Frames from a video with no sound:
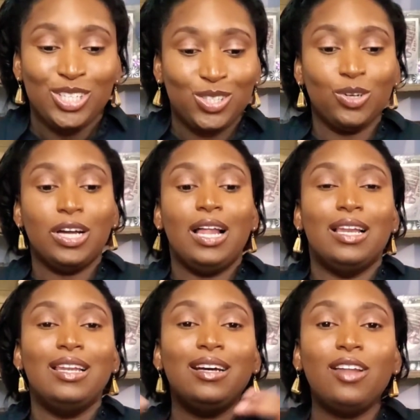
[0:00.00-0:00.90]
So
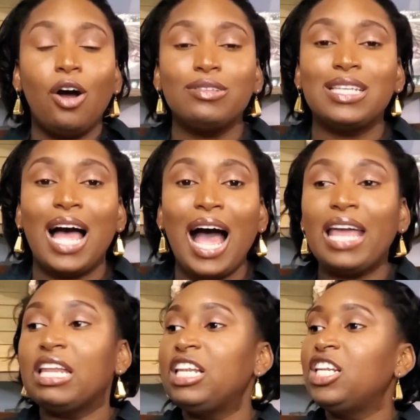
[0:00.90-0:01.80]
learn how to
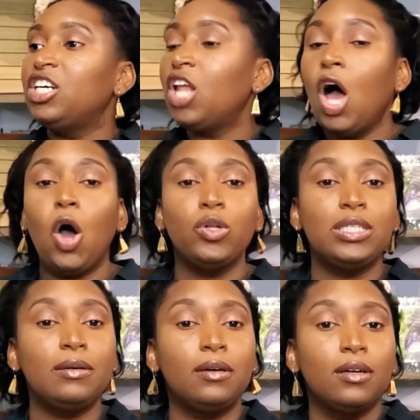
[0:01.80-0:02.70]
iron, learn how
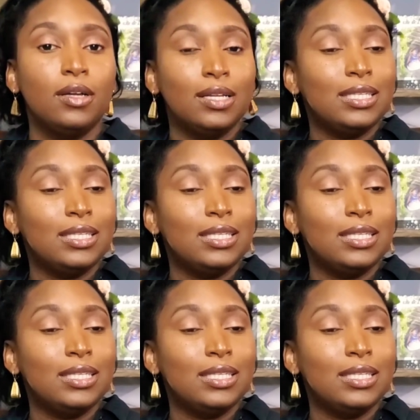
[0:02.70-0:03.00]
to